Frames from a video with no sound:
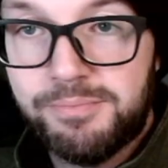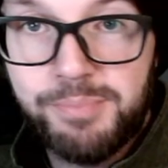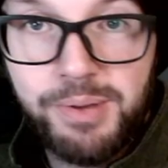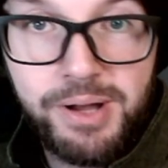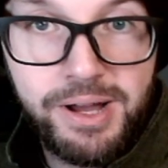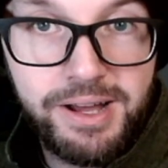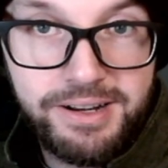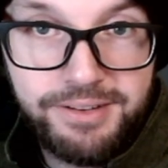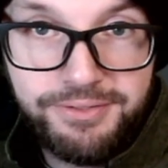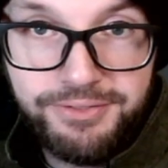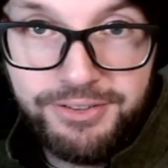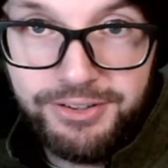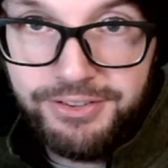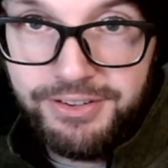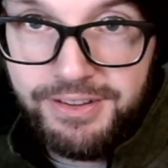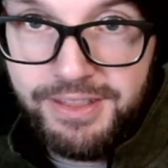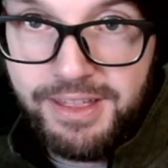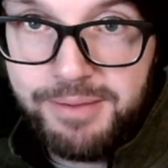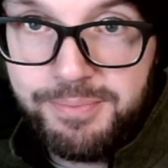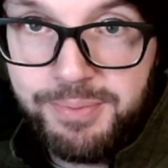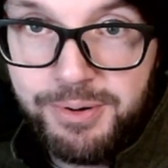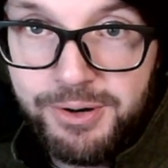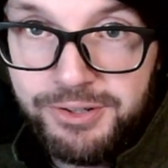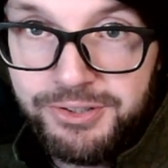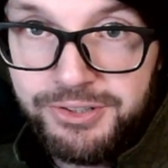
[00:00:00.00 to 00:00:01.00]
But if you see
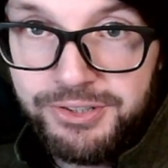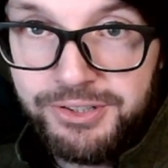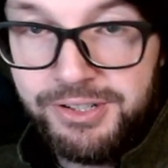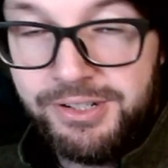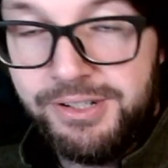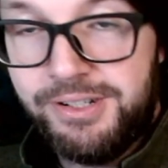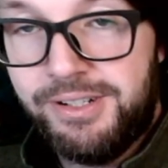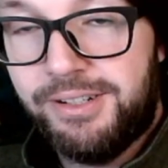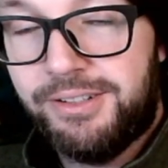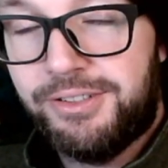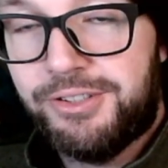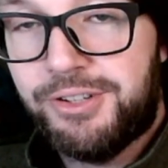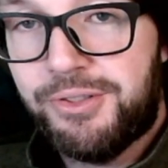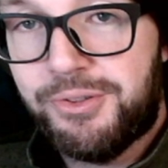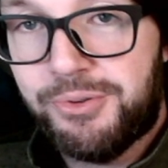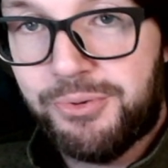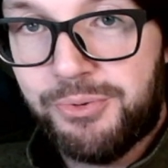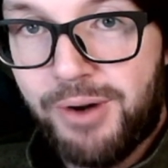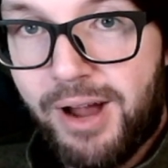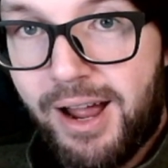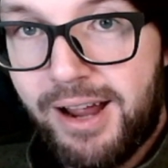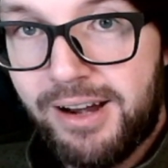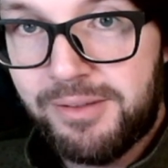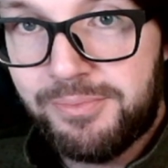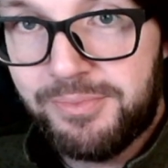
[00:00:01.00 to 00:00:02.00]
that person to the
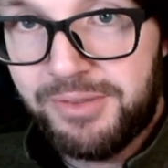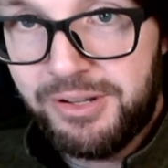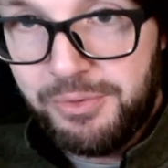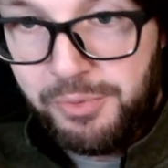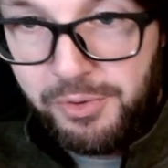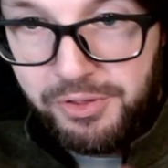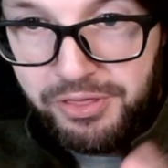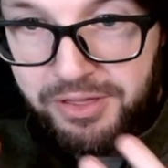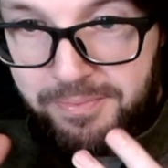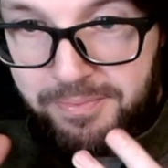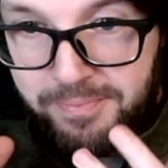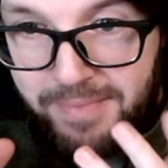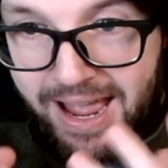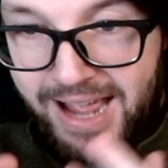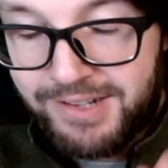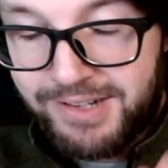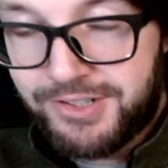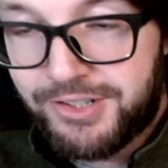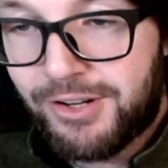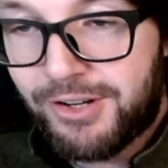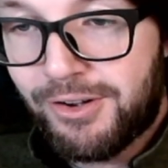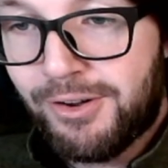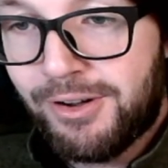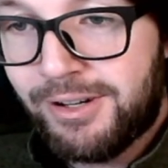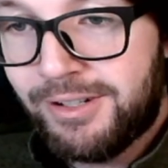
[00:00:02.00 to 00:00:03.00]
right of me with the
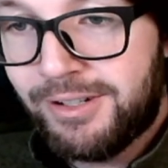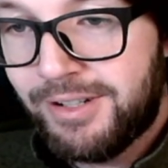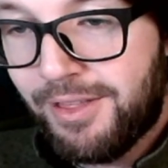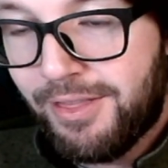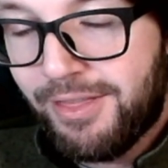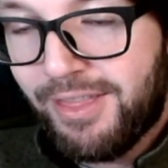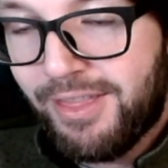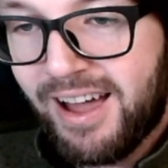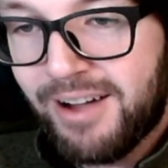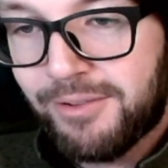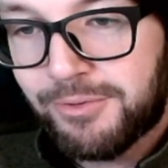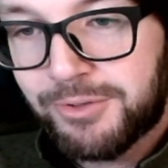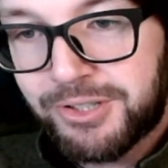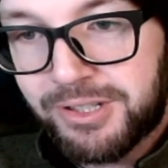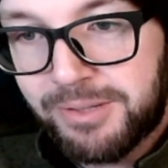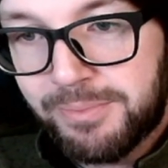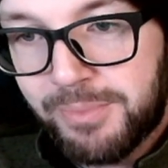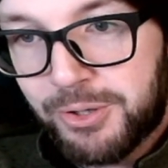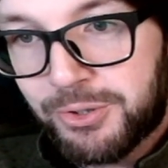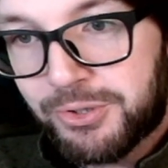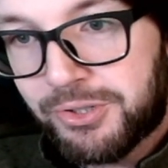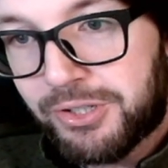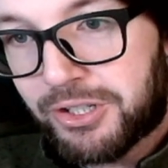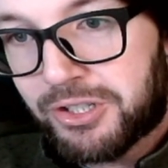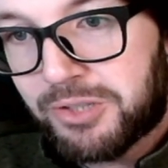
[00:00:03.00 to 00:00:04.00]
mask on, that was the
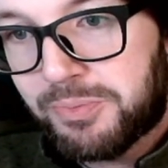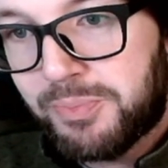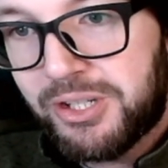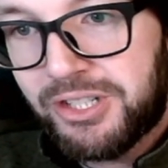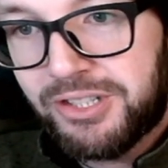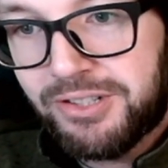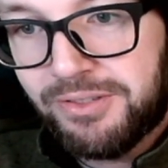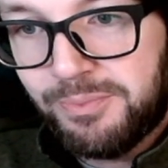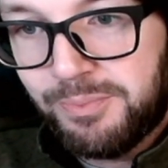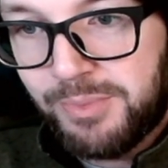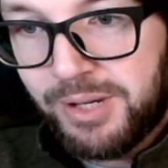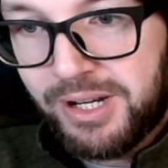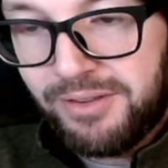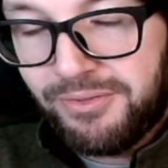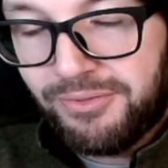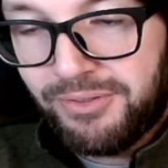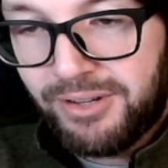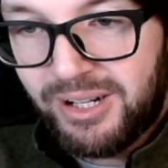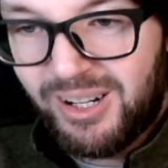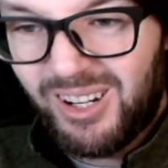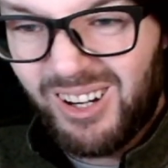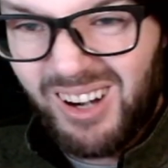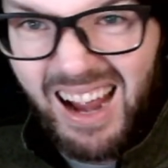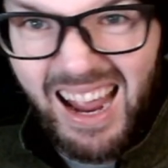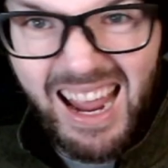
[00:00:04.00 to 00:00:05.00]
most expensive
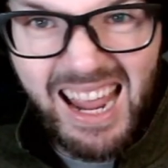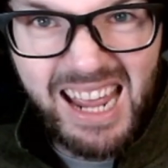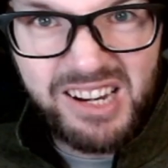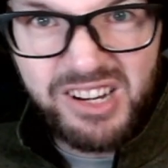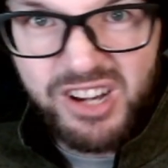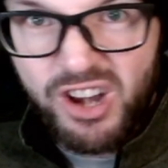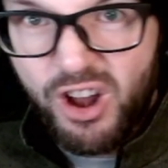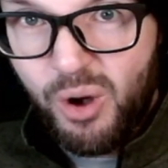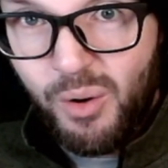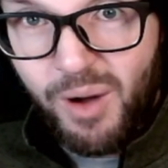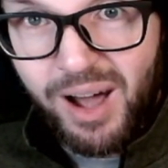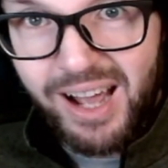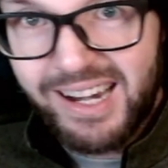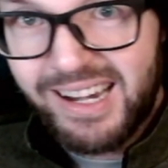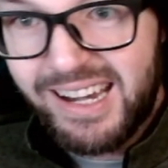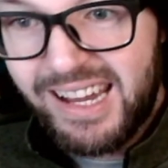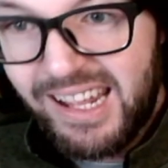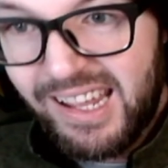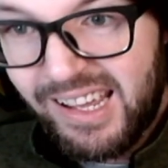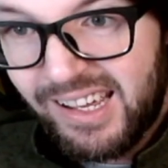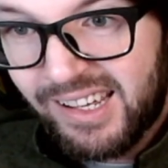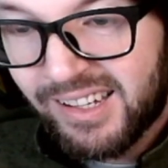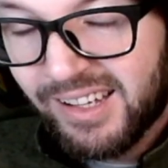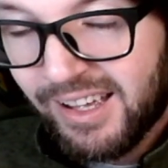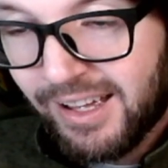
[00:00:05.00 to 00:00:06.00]
minifigure. I had no
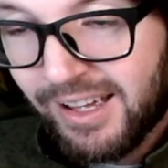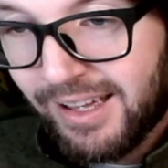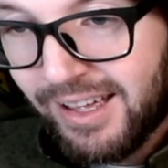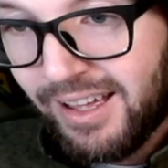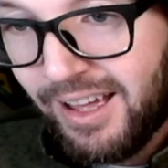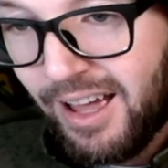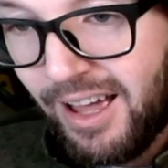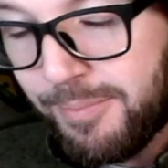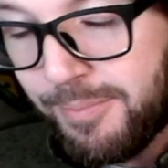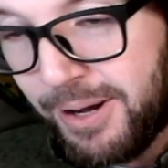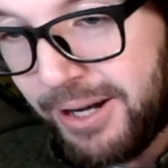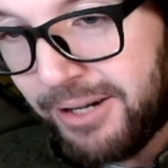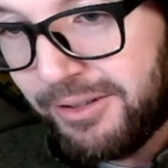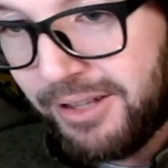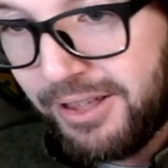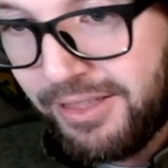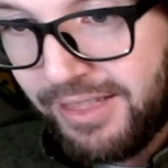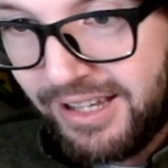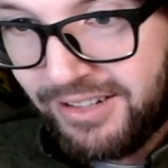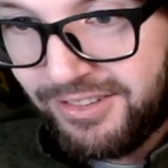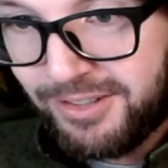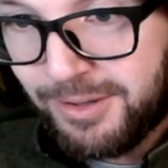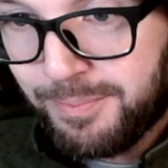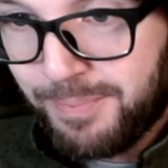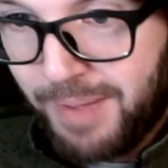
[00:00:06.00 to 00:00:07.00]
idea. Apparently
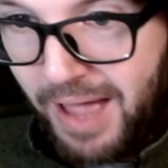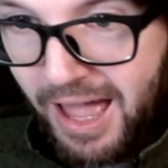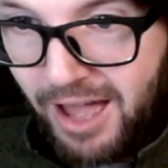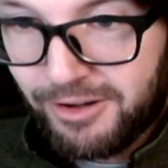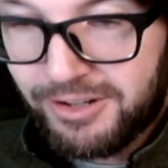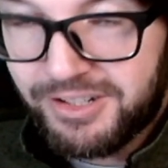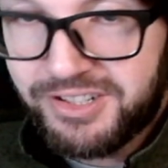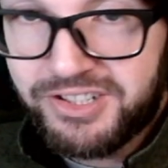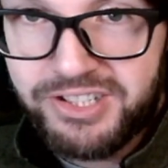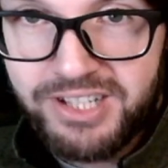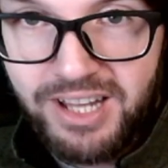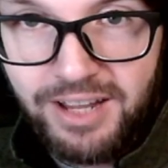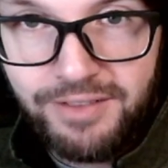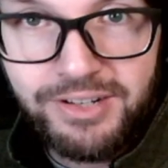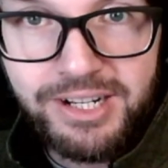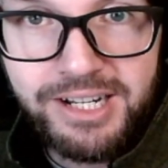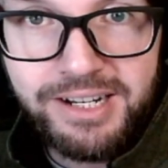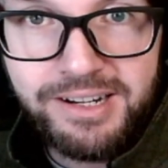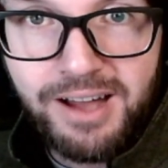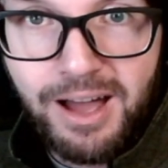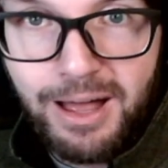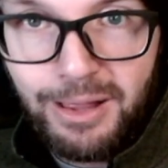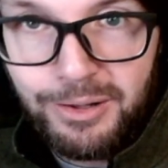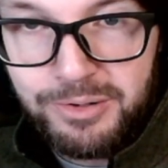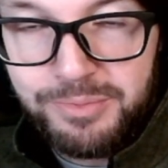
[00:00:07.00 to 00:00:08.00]
that's about a $70
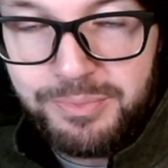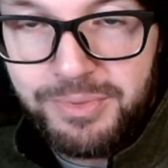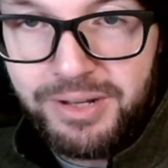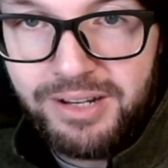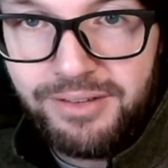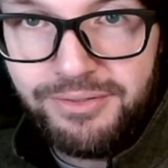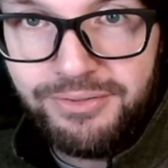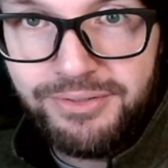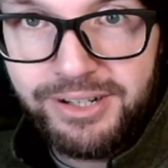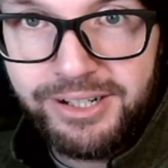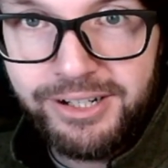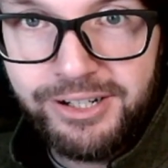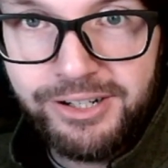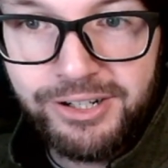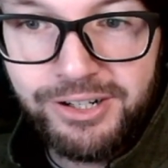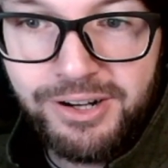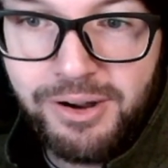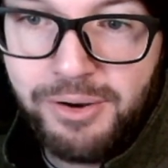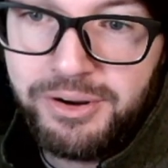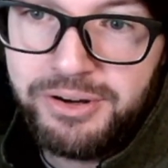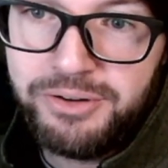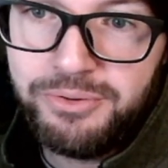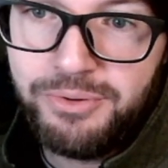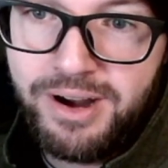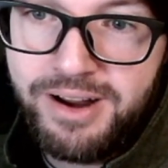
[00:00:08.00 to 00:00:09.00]
minifigure
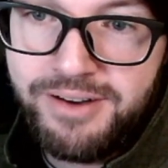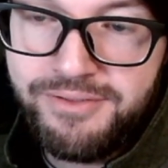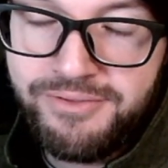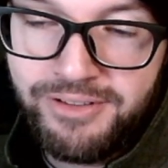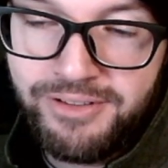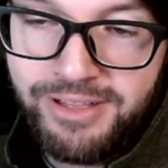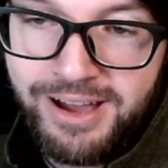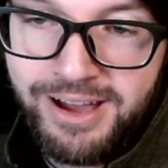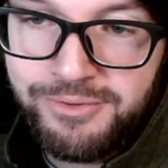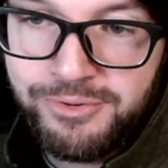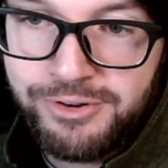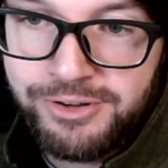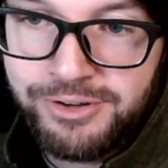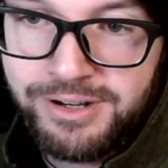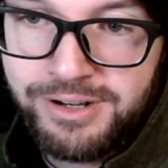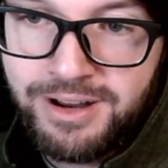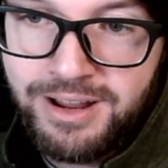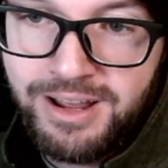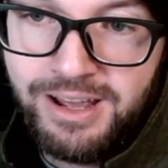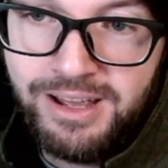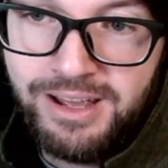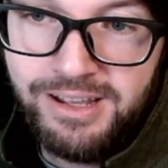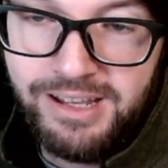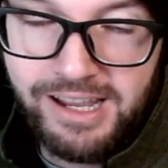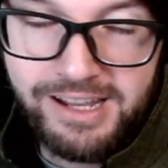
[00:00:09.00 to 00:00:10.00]
going rate for that one.
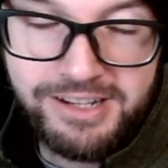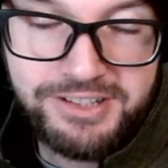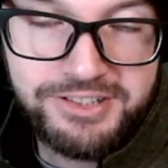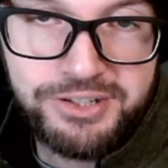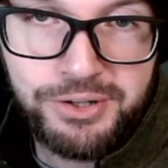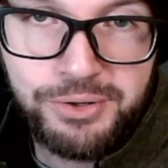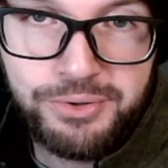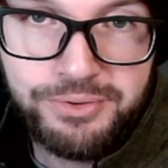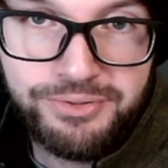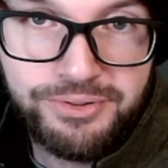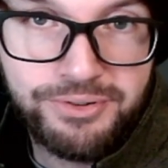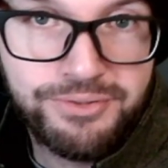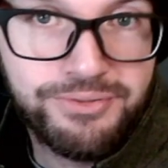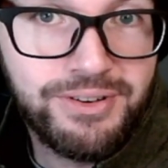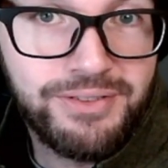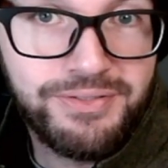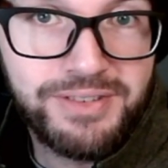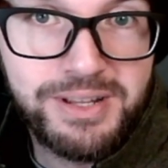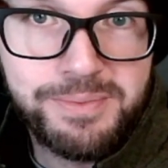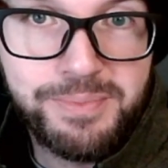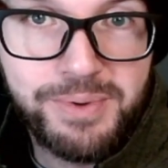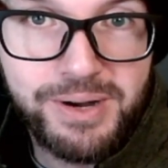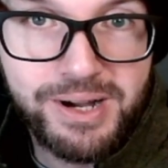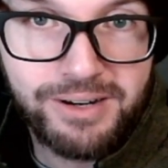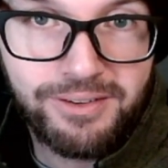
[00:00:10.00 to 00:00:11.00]
It sold for
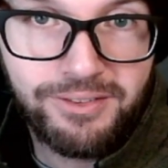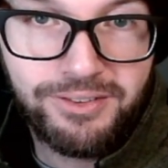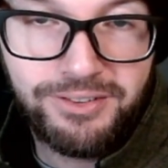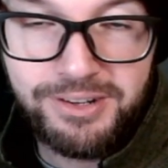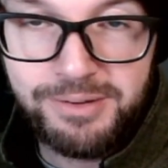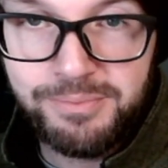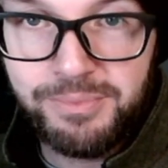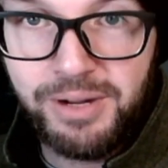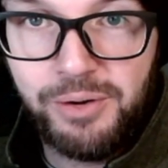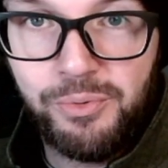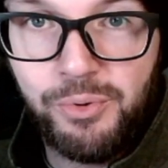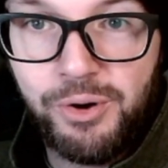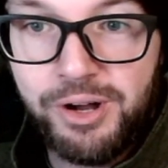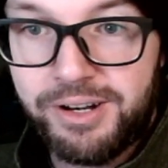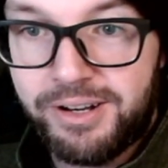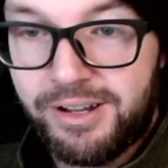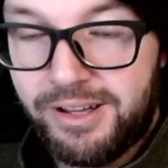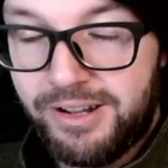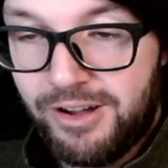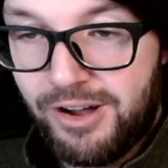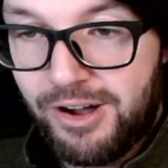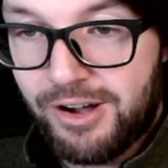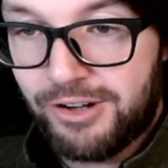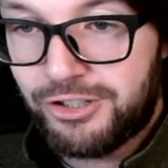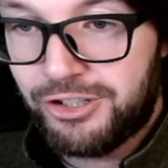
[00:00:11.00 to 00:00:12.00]
$50 in my
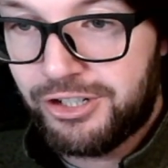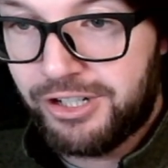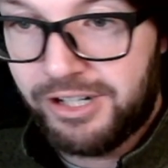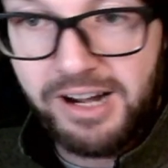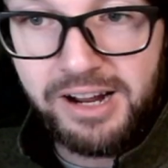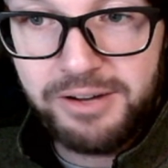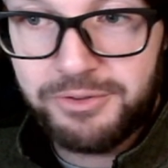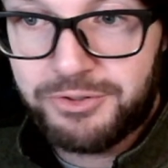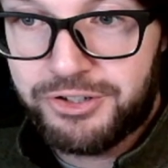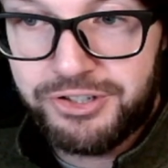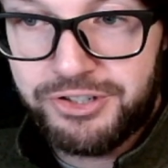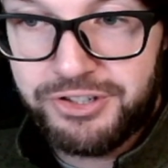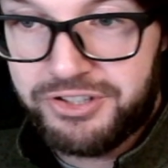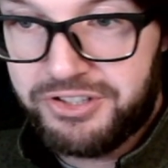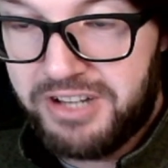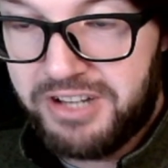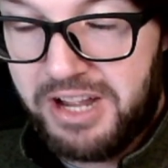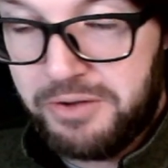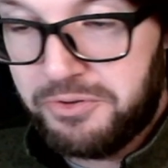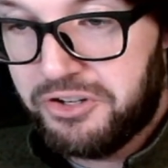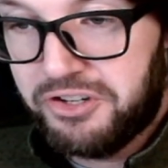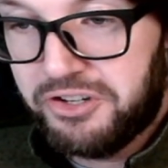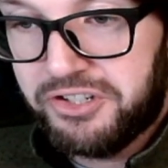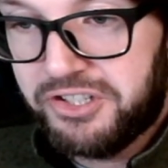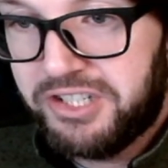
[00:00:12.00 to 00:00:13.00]
Whatnot auction, and I was
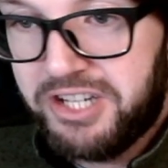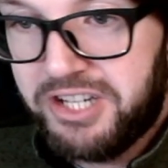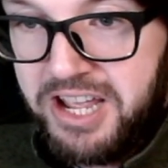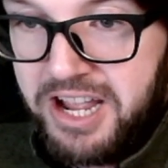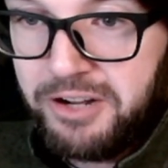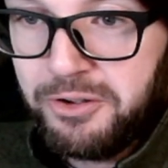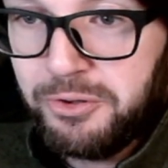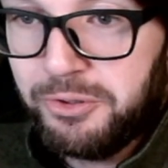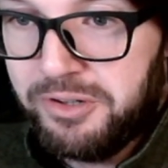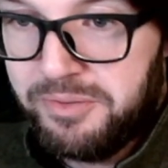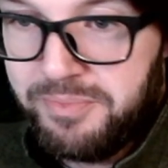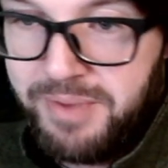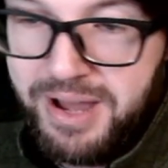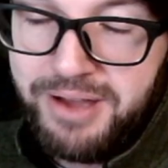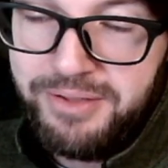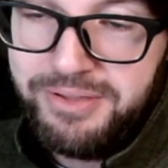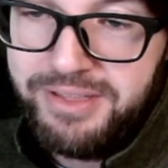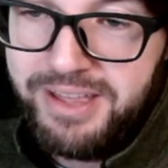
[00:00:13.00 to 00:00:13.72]
just tickled about